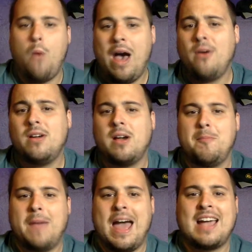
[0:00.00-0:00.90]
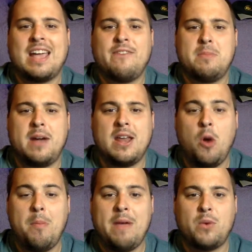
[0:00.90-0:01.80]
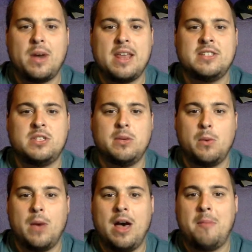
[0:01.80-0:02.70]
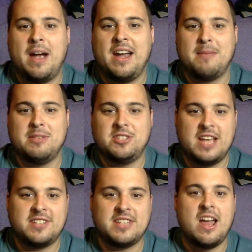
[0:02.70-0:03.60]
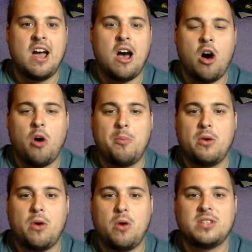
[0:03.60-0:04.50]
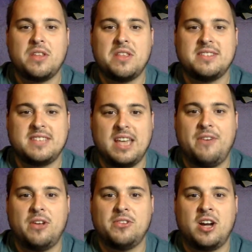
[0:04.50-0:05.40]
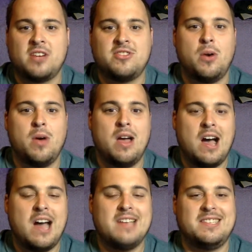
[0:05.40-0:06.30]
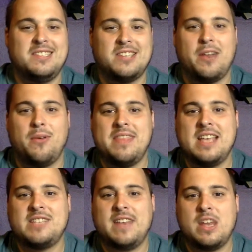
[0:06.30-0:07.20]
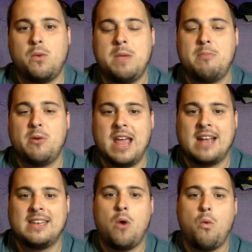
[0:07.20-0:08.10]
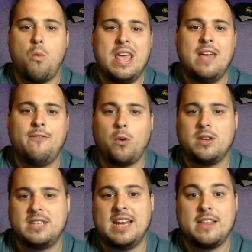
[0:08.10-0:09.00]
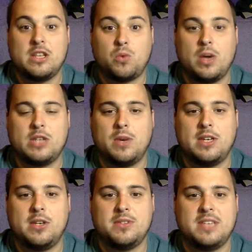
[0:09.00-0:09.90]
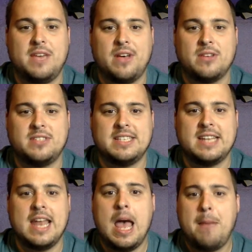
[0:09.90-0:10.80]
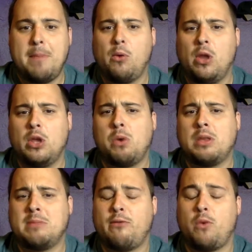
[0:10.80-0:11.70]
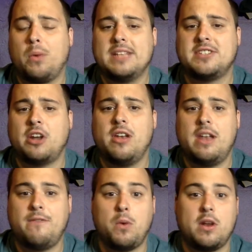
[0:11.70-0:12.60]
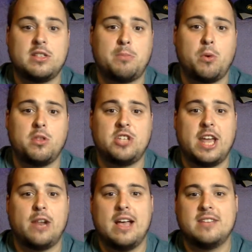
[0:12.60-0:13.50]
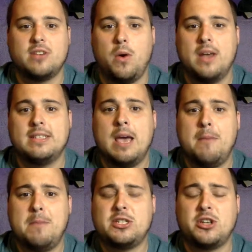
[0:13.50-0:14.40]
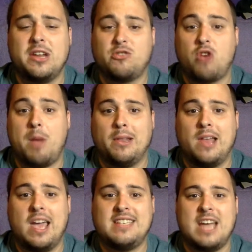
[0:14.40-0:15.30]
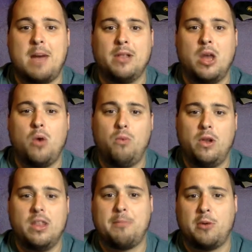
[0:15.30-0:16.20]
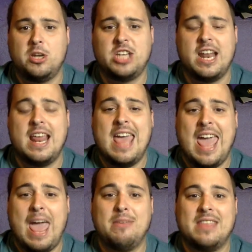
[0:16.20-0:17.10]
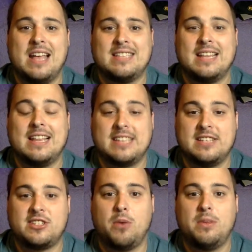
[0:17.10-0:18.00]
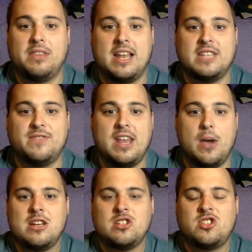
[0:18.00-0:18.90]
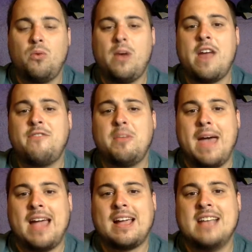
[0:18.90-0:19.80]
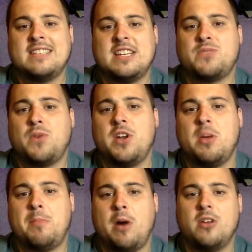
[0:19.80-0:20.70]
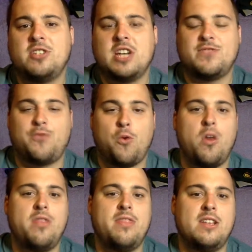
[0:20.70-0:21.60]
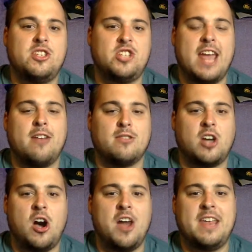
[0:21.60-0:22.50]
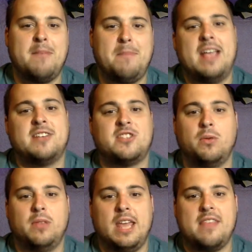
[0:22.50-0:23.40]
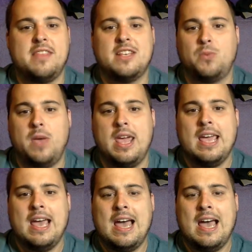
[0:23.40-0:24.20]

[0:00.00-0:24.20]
Welcome back, everybody. Hope everyone is doing well. My name is Jason. I'll be your host on this CFL talk show, Hussey's Huddle. In this video, we predict week 14 of the 2022 CFL season. But really quickly, before we get started, if you want to support the channel, as always, be sure to drop a like down below. Really appreciate it. And with that said, let's get started with today's video. So right off the bat, guys, I just wanted to apologize for the channel's content being so lean this week.